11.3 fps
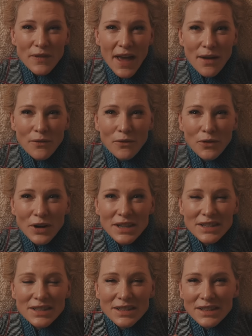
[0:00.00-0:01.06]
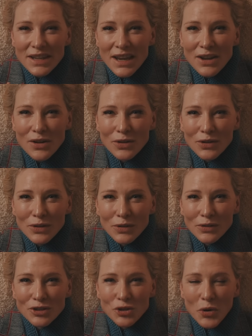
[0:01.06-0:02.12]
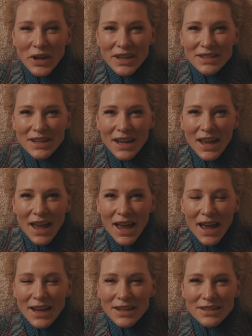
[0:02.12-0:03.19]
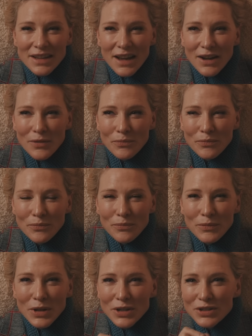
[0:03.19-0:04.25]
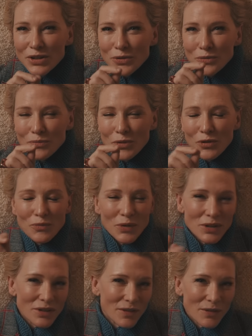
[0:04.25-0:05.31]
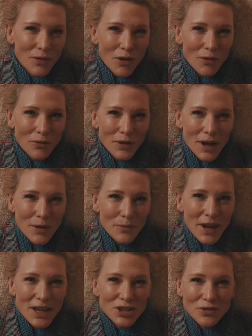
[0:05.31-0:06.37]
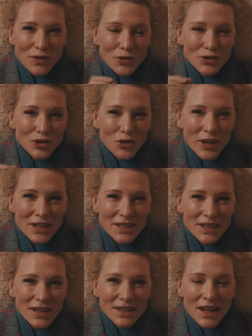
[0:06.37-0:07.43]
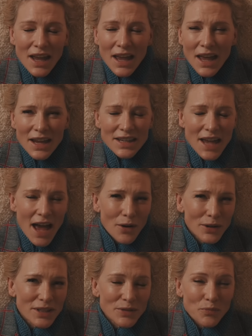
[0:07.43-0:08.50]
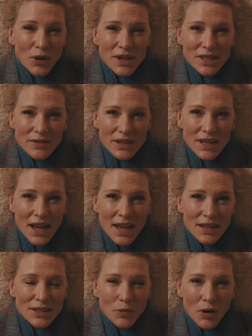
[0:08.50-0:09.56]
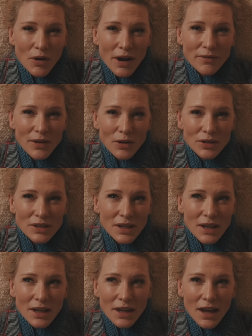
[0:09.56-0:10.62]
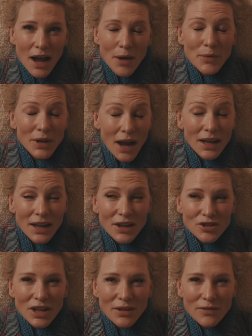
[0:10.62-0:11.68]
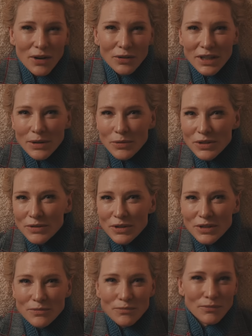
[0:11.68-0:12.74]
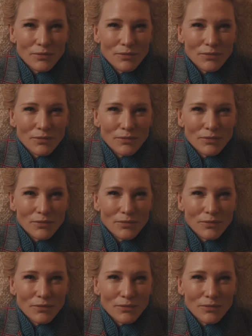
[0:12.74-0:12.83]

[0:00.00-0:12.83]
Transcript: of every single joint and minuscule movement of each of those joints, and how expressive his hands were. I literally felt he was just,